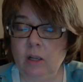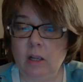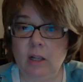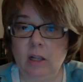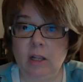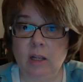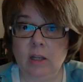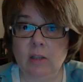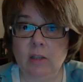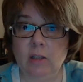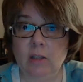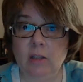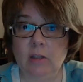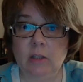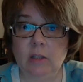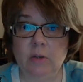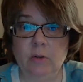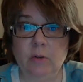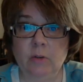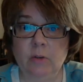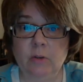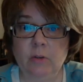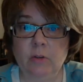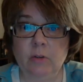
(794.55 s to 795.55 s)
and let her
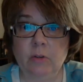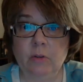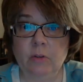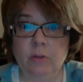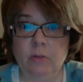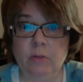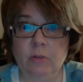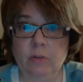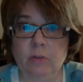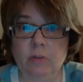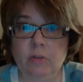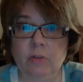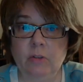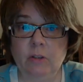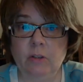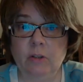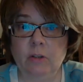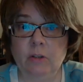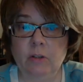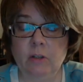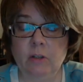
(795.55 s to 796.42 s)
know you're interested.